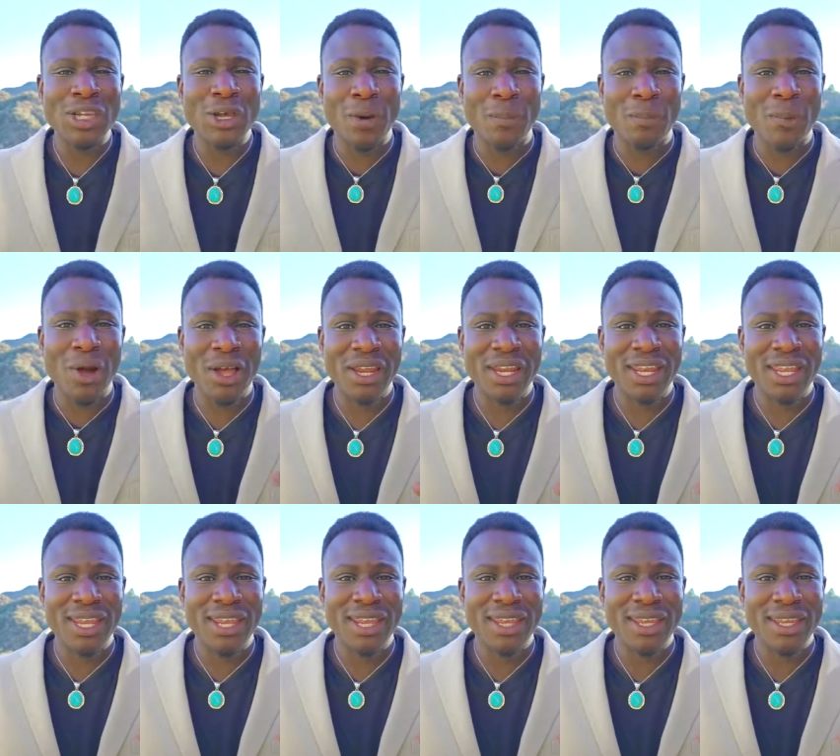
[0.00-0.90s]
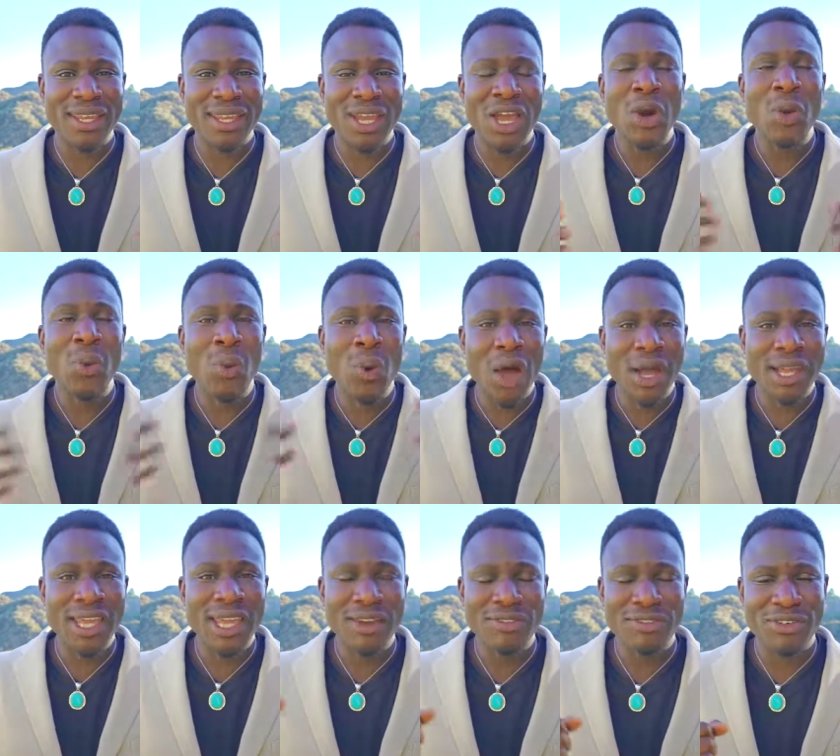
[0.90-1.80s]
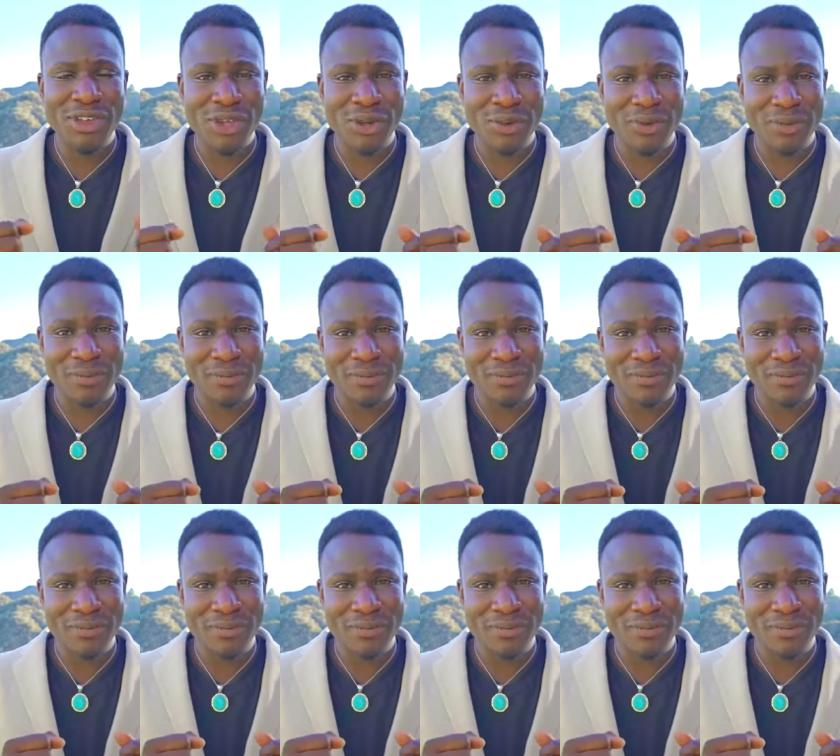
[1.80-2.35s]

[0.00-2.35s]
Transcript: your body working for you.